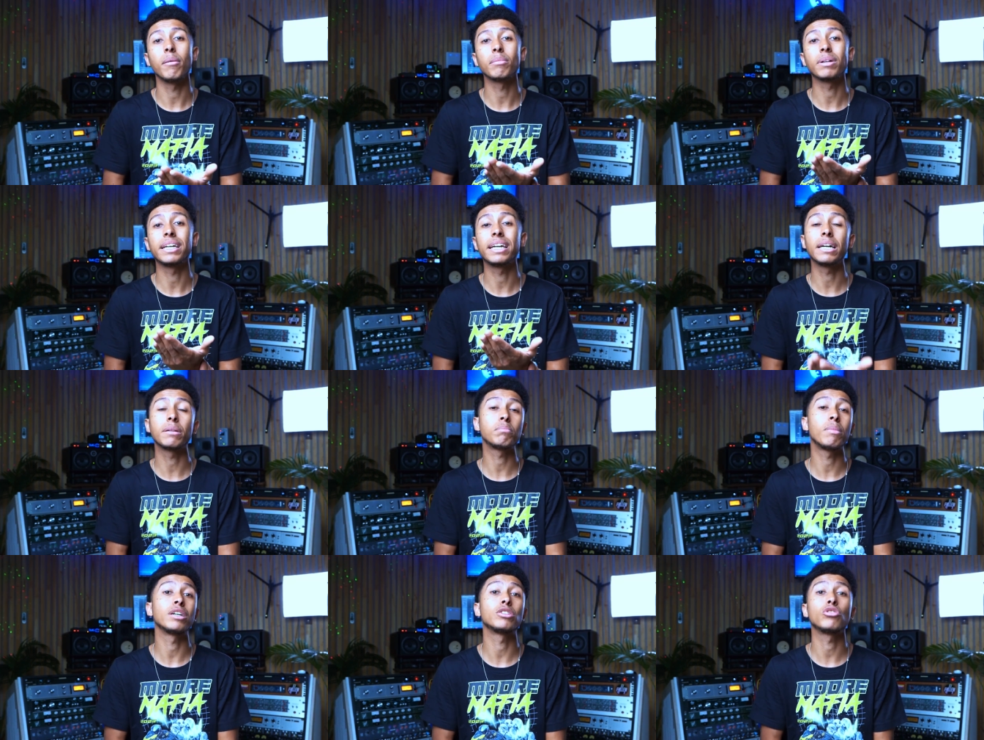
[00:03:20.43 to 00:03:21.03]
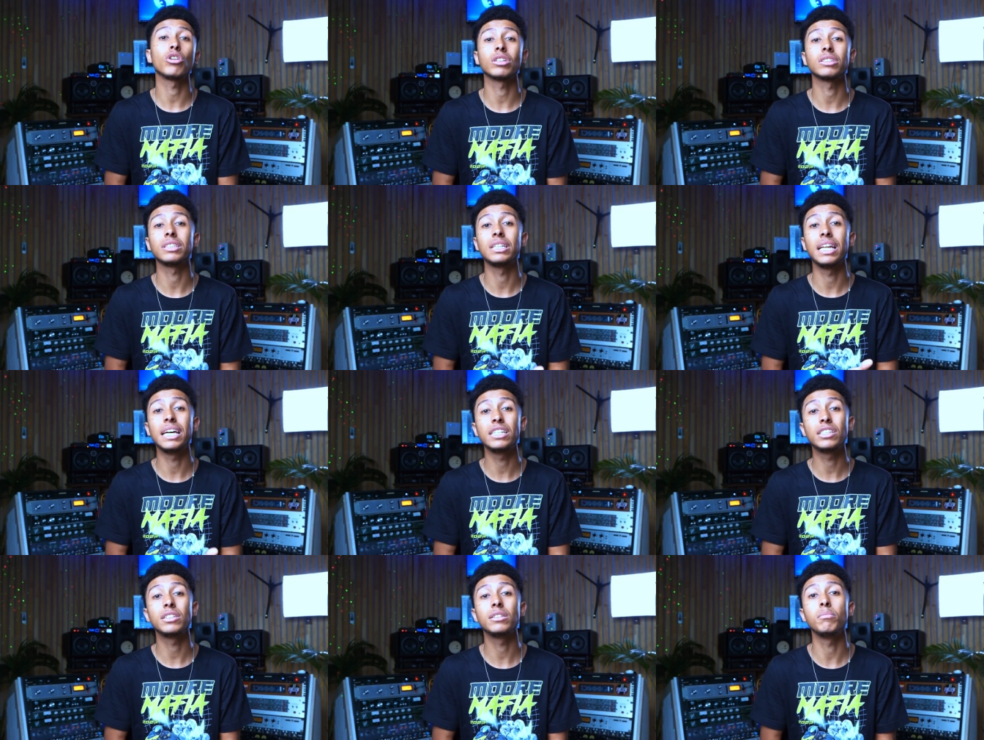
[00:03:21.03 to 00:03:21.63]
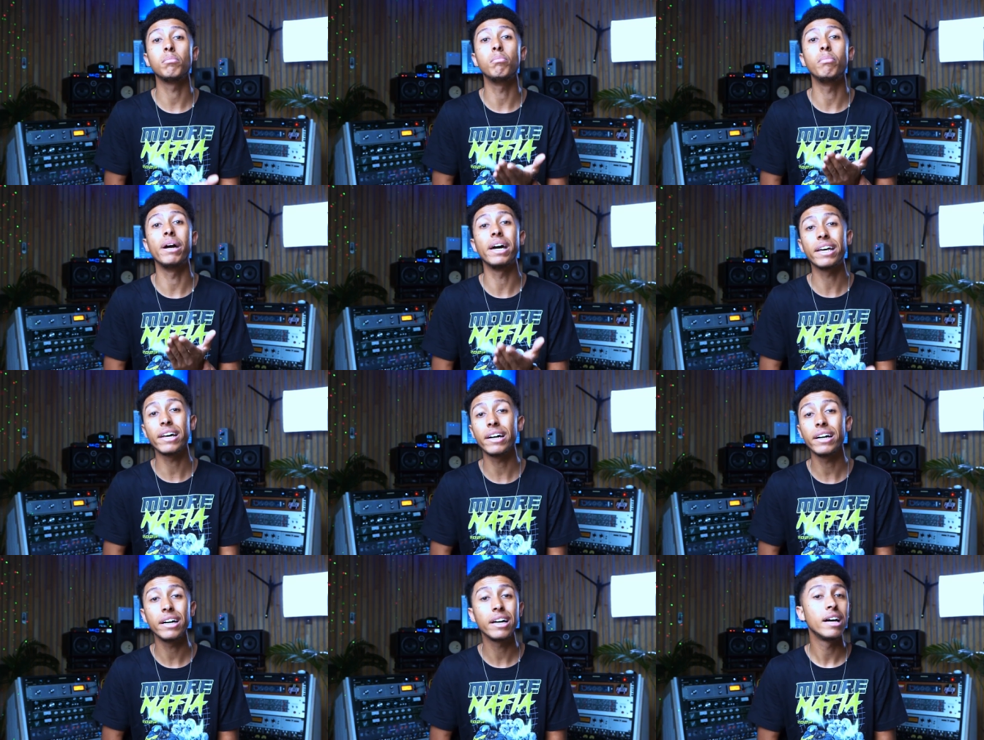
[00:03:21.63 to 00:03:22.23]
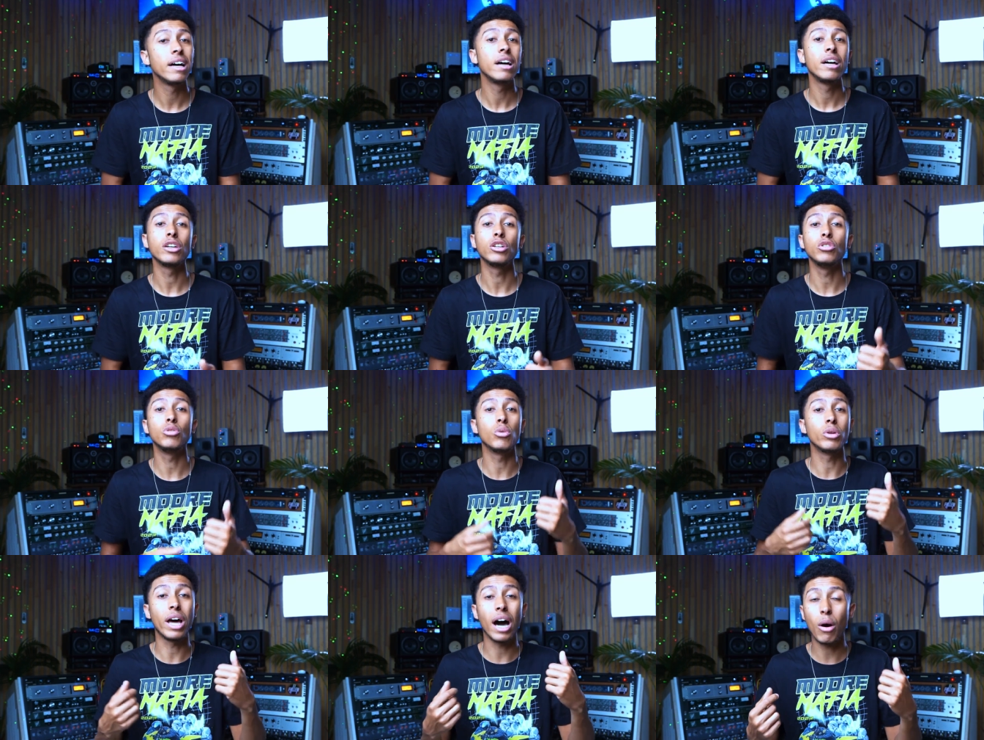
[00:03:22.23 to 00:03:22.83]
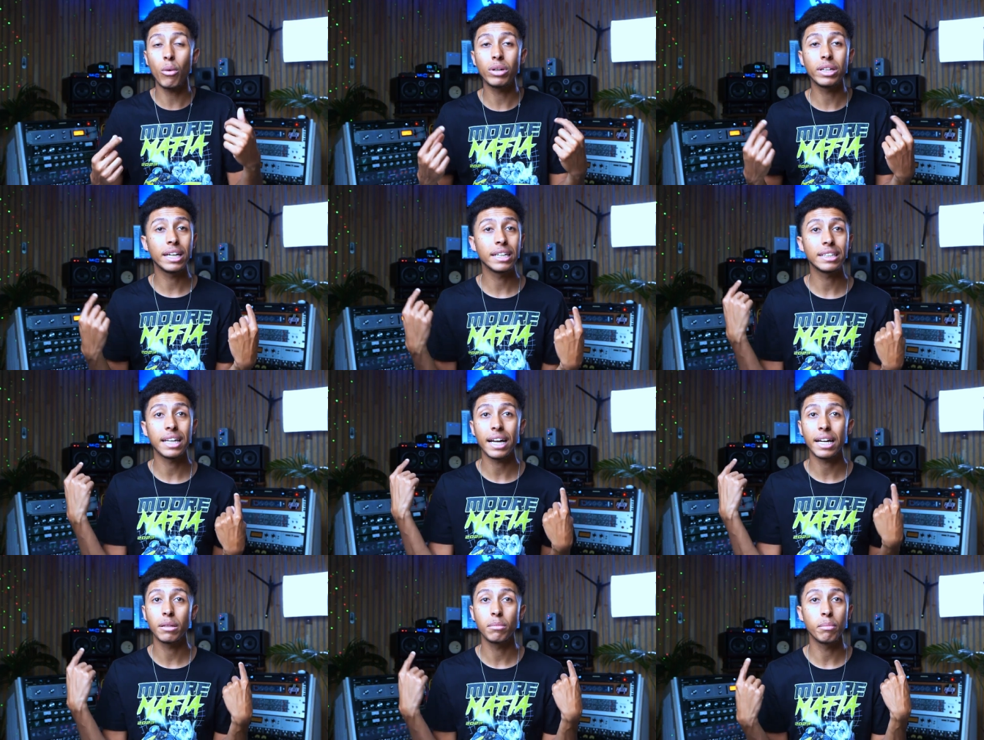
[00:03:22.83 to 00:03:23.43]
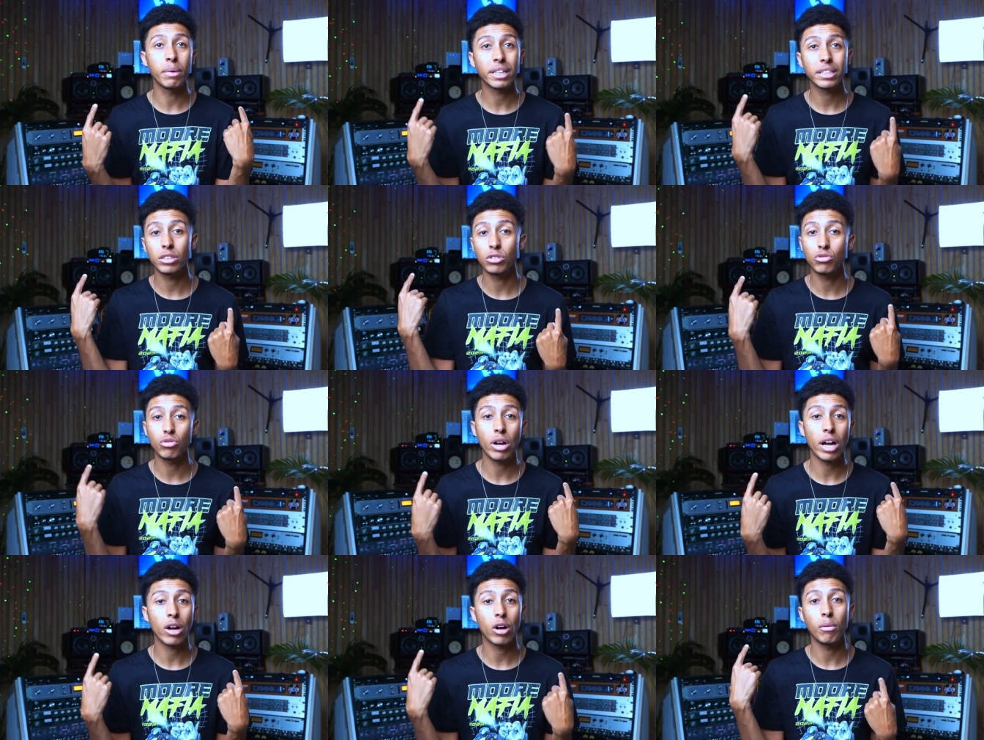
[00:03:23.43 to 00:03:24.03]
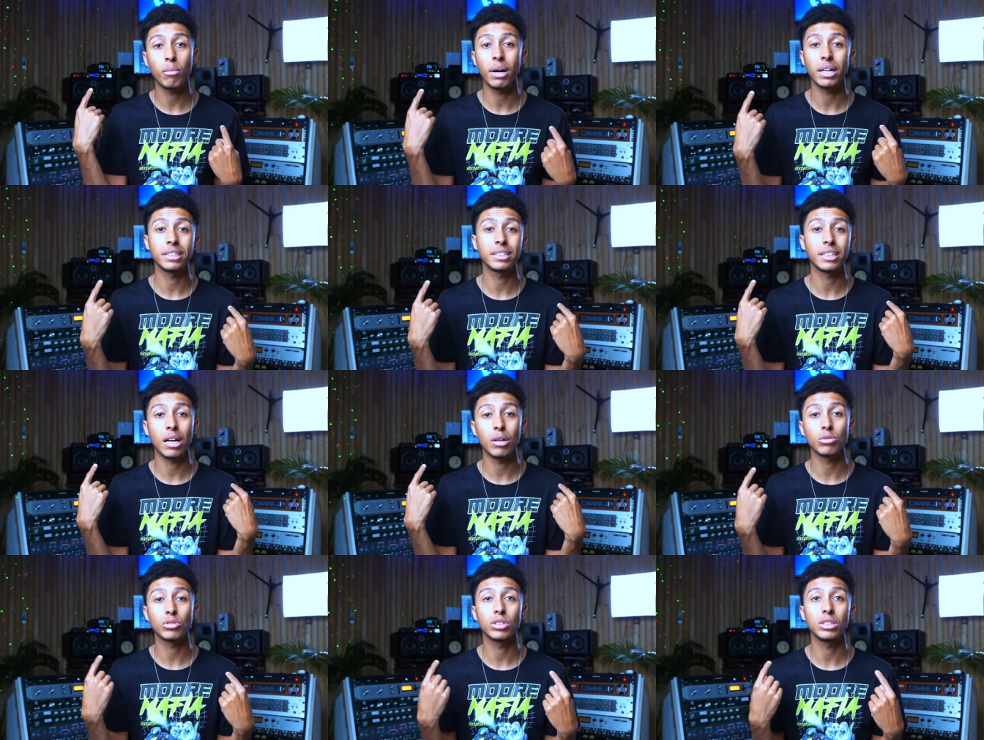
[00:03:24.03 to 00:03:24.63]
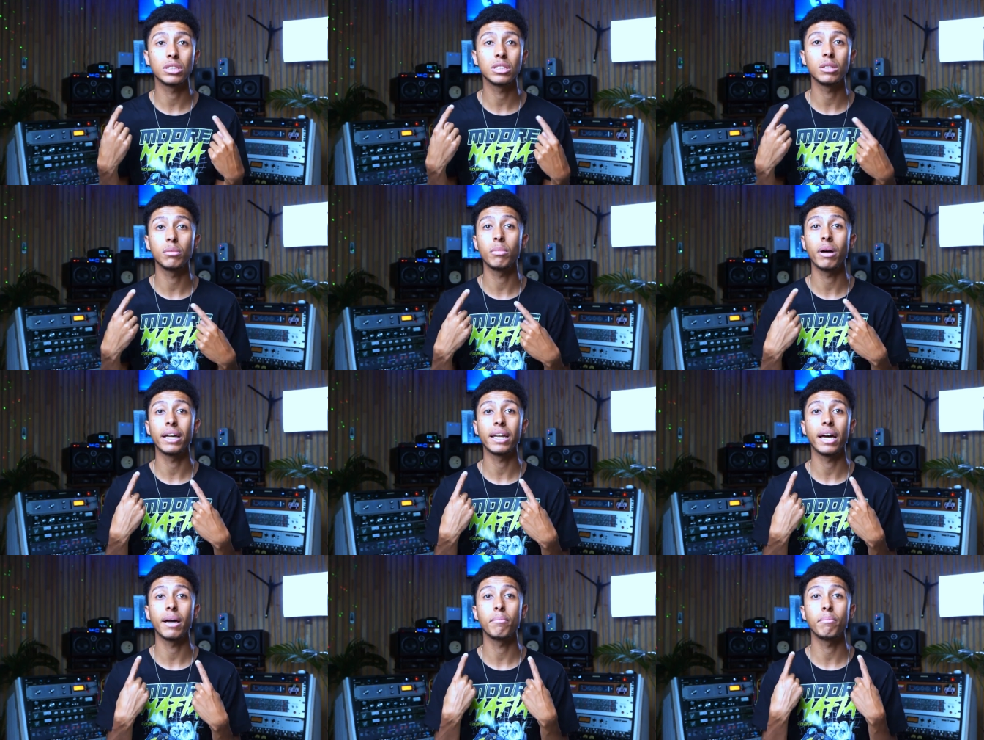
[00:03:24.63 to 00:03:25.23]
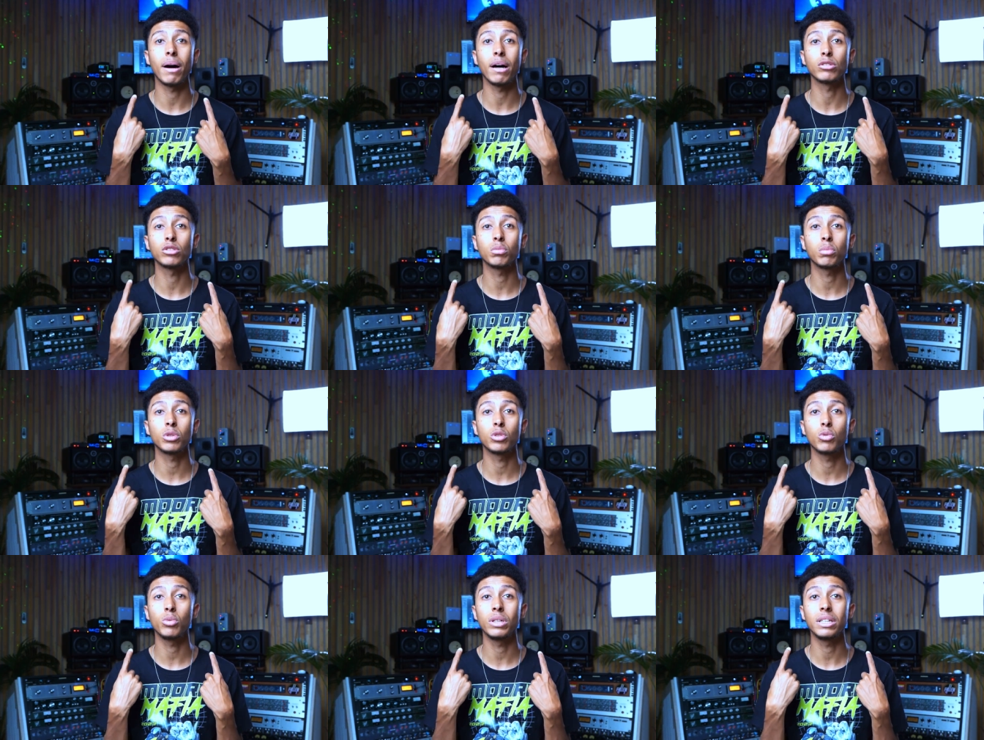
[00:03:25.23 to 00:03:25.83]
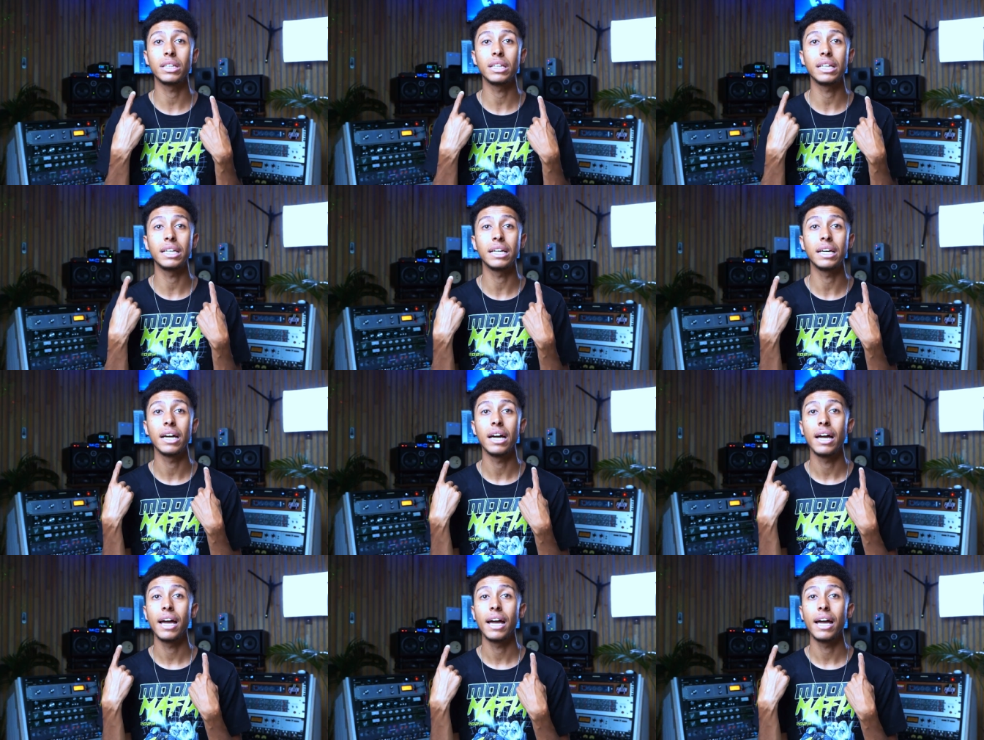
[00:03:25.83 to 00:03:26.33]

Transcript: get my translation better. You know, nowadays I can mix a track on my sound system and I bounce between the